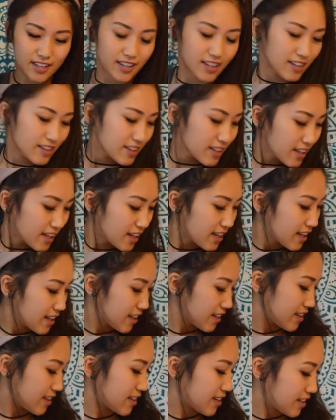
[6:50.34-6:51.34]
and
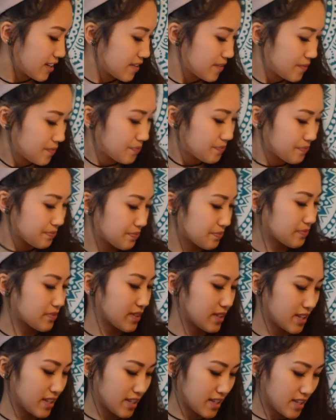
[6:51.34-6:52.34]
then
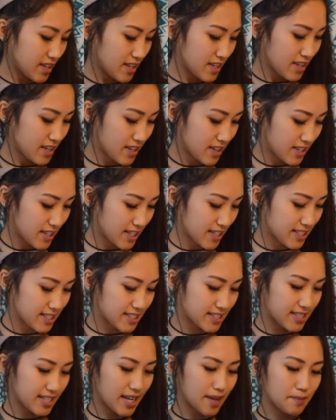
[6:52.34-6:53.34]
this
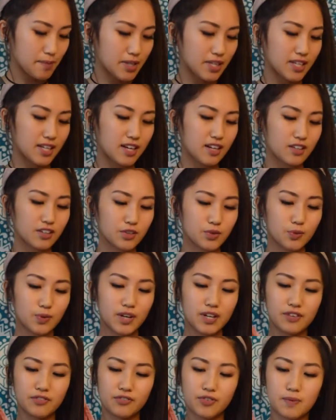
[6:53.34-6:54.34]
salmon colored
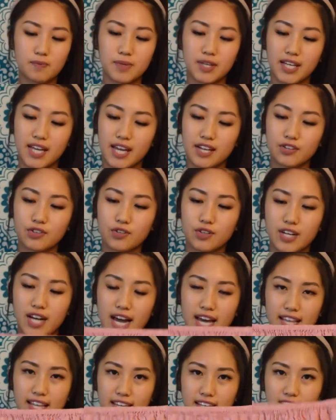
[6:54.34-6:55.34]
one from the Kendall and
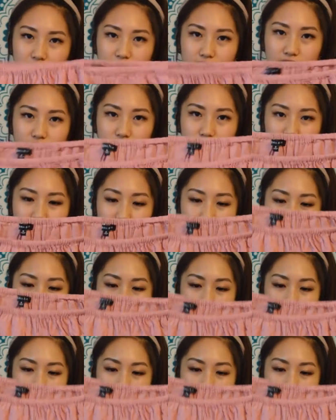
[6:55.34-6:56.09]
Kylie collection at